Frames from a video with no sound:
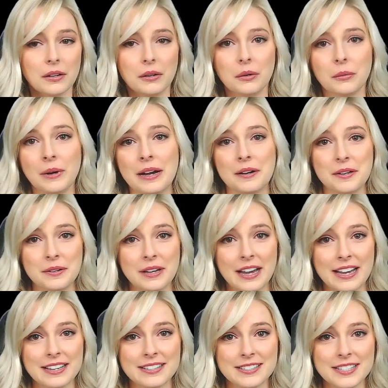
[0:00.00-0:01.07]
Wow, you
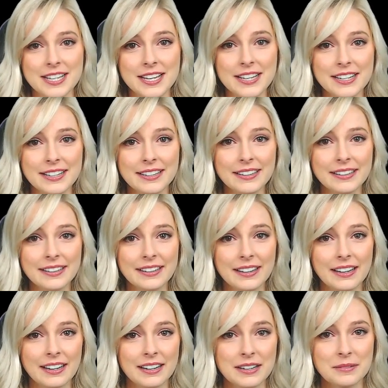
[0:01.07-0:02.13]
guys.
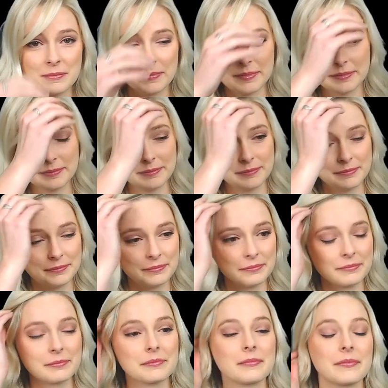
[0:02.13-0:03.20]
I'm
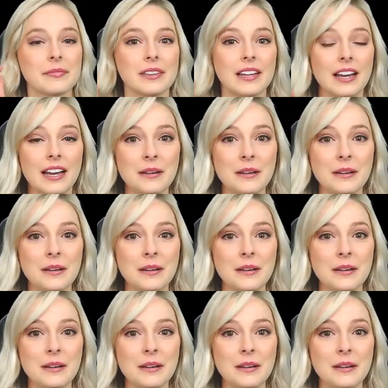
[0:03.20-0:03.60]
gonna